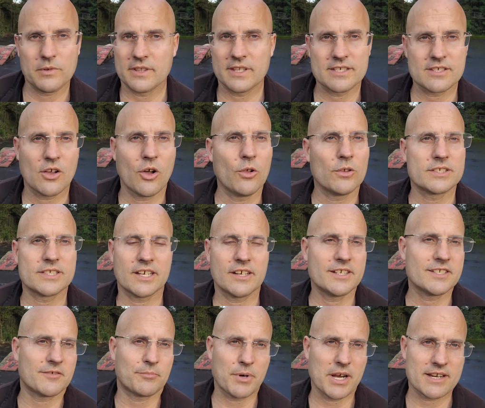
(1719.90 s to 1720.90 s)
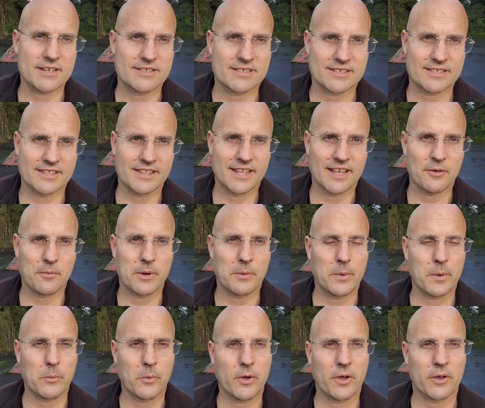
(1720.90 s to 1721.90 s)
there's a whole series of practices in there where
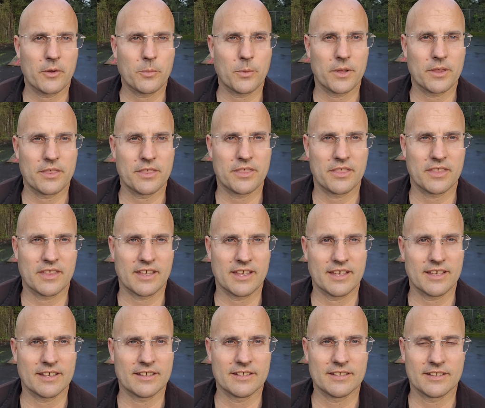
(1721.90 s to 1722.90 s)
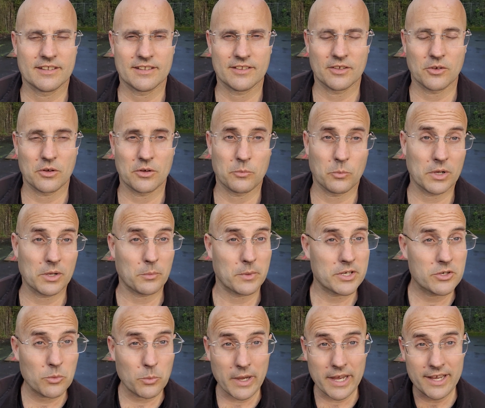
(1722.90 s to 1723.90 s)
we work with
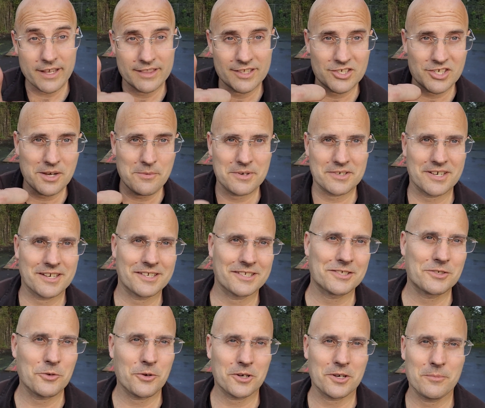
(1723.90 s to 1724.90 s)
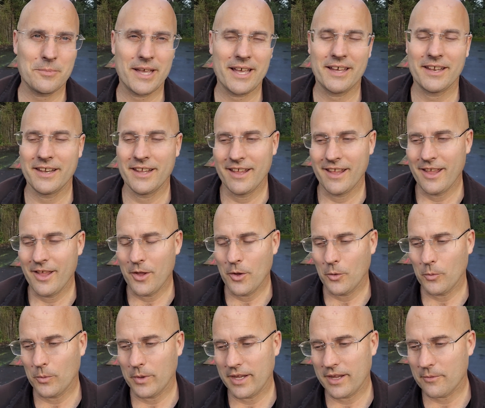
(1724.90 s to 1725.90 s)
we do Waking the Qi, which I just talked about.
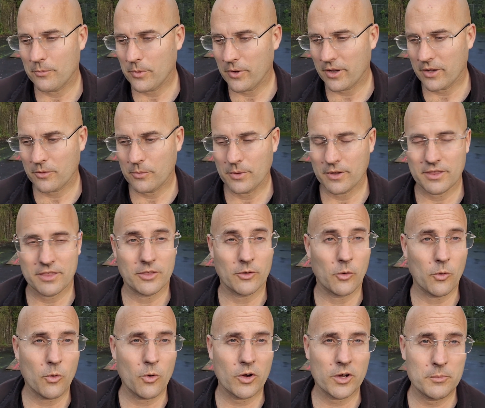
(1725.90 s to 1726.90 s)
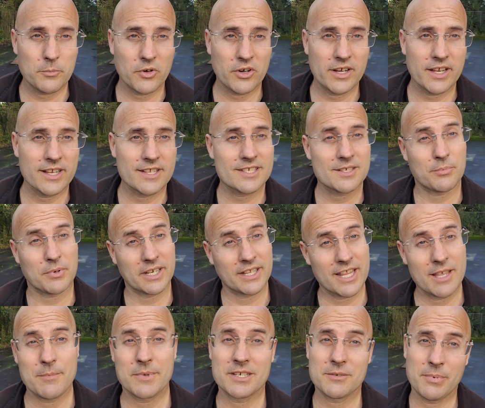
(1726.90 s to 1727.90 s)
We work with the organ meridians, bring
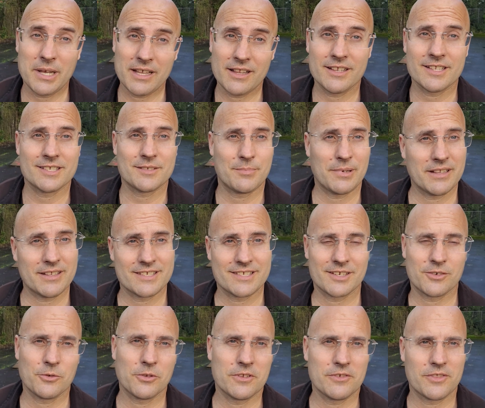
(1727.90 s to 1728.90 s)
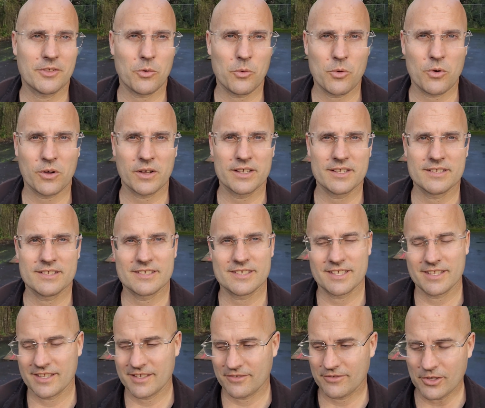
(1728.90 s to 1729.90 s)
them into balance, balancing all of the organs
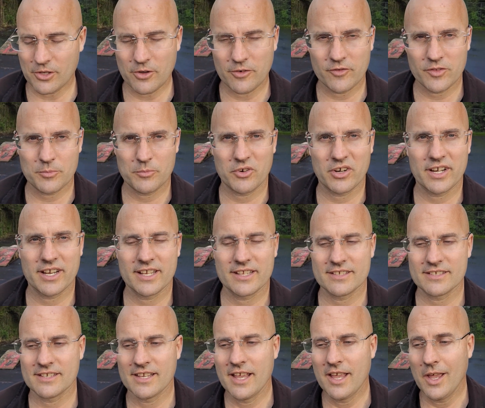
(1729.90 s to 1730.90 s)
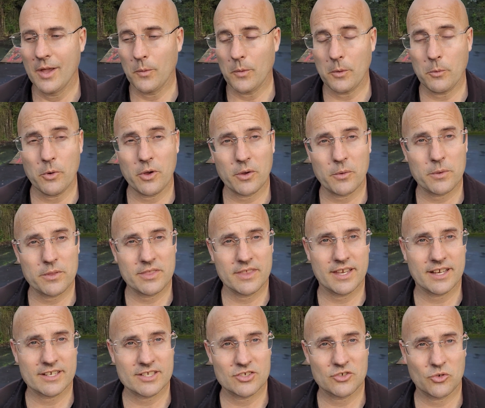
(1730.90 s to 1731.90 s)
and the flow of the meridians. We work with the
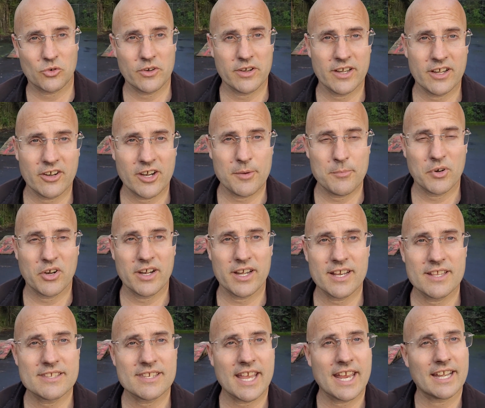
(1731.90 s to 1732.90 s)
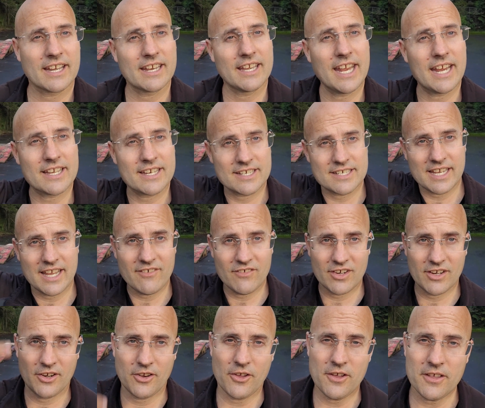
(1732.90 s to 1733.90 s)
extraordinary meridians and connecting to
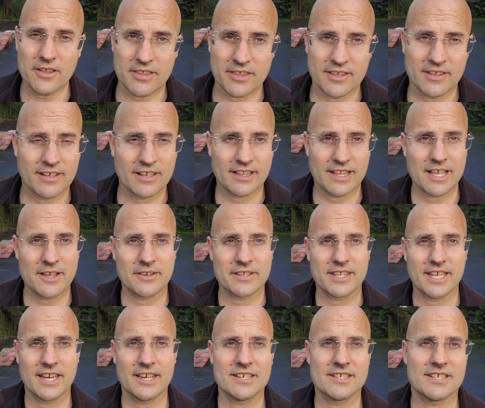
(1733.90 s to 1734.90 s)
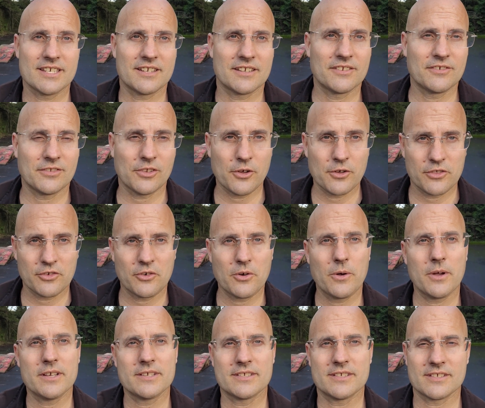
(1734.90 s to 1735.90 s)
heaven and earth, allowing the energy to flow
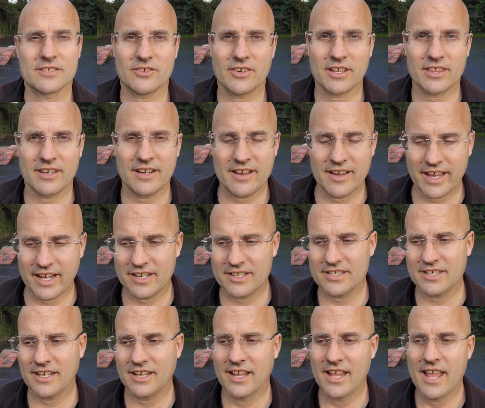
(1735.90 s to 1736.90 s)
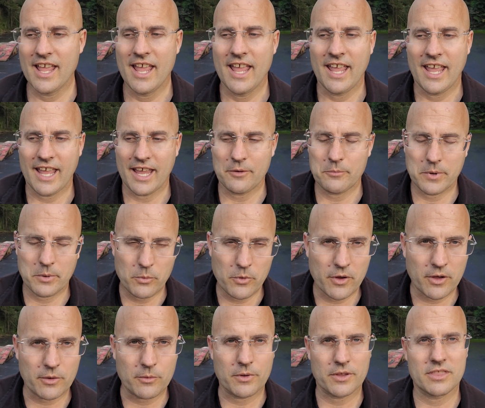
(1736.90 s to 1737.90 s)
through us and strengthen our energy. And we
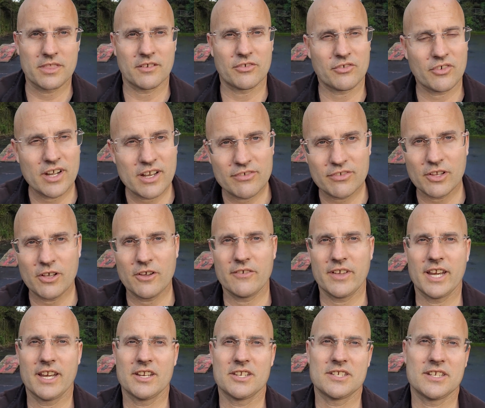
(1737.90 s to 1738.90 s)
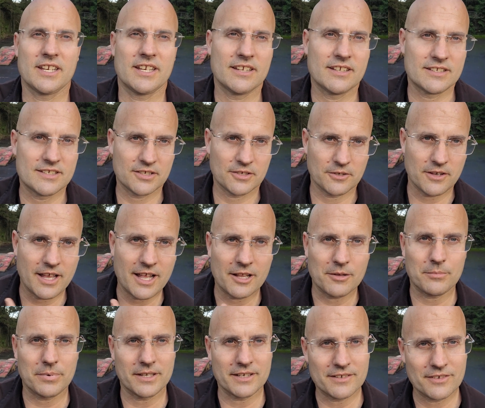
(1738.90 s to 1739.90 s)
work with the free flow of energy to
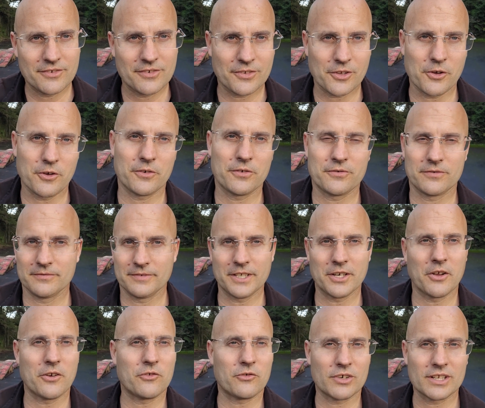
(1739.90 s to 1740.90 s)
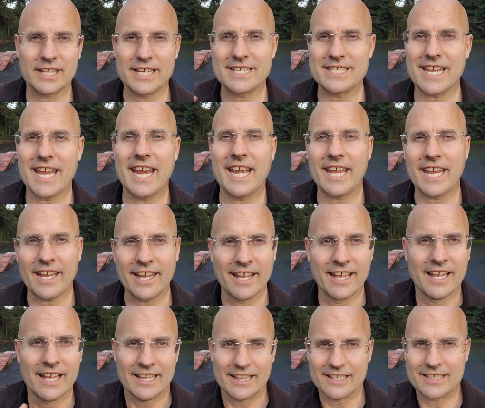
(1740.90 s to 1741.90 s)
help it flow, you know, release any
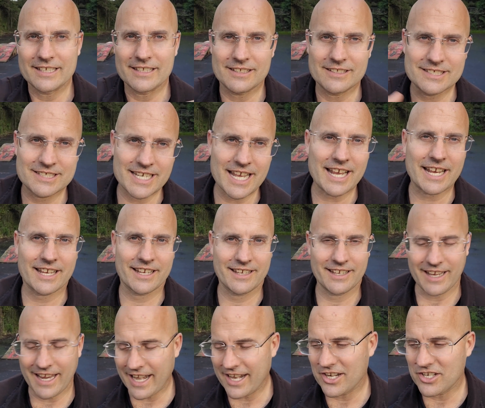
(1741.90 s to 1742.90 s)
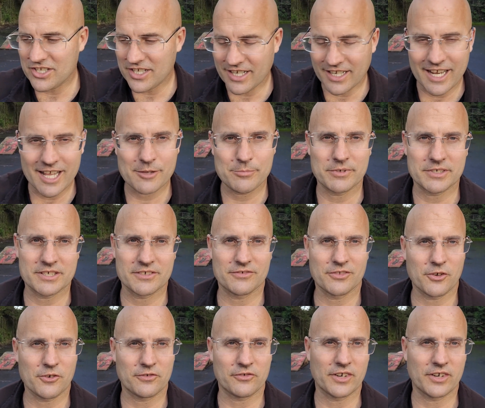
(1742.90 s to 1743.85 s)
little stuck energy and help it to flow